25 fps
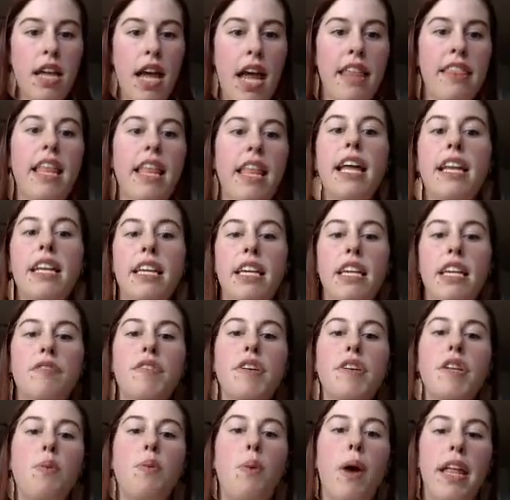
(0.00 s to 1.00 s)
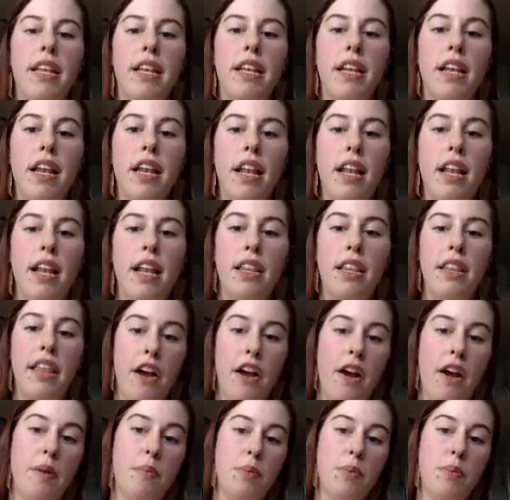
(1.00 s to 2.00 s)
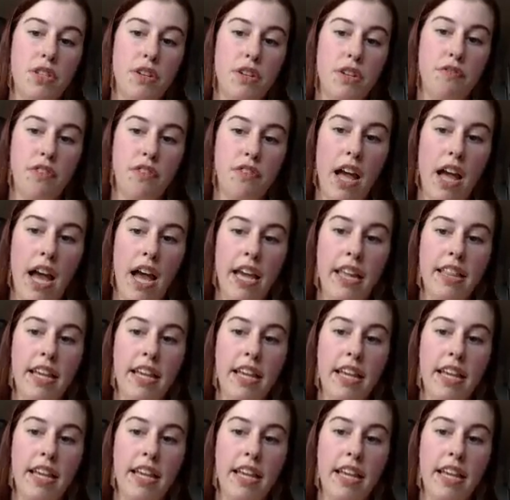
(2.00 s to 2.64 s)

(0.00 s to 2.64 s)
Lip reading: and then even when they're able to fly,